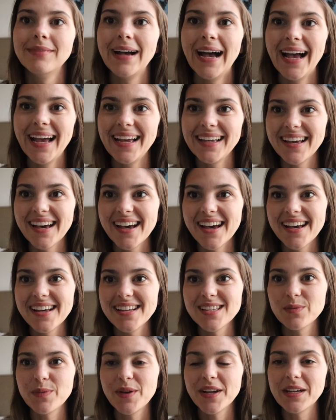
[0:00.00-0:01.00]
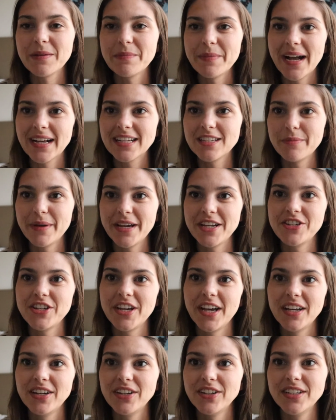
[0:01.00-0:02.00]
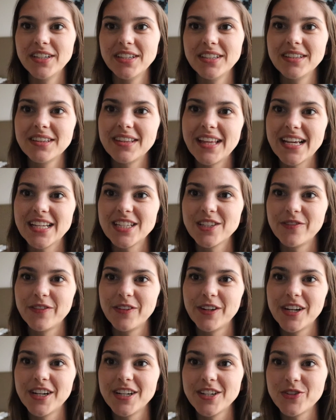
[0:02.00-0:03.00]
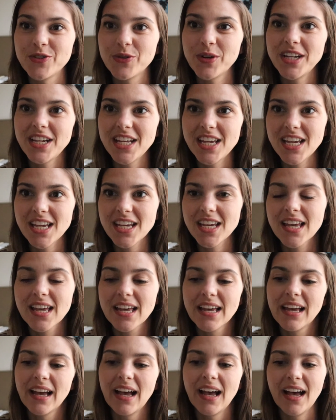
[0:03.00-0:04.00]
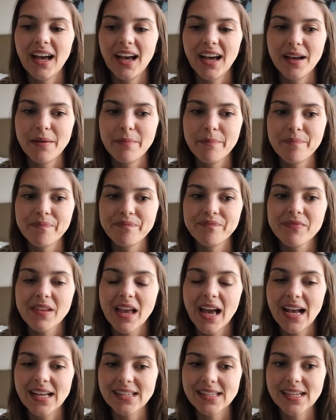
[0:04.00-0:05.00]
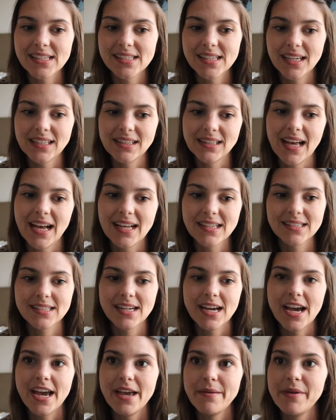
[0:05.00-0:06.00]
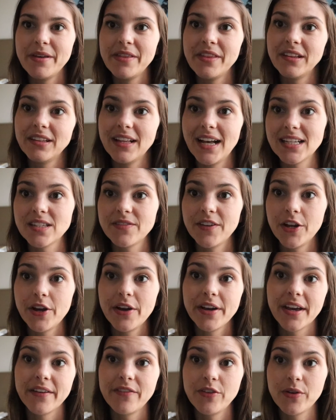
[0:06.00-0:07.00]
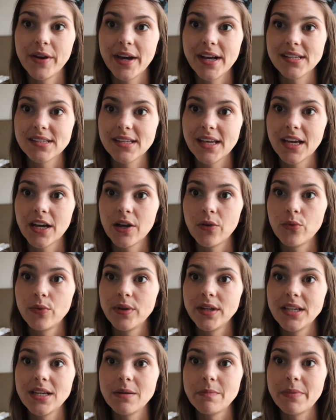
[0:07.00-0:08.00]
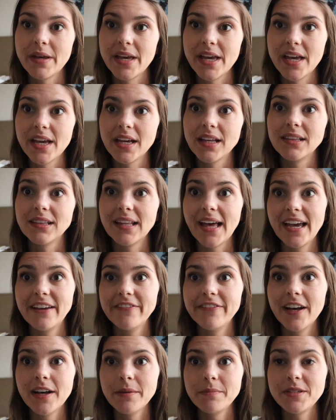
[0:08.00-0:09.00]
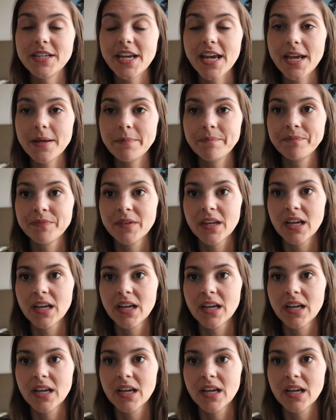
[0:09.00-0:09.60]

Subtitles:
Hi guys, welcome back to my channel. Thanks for joining. As I said last time in the last video, I gave you guys like a really big life update.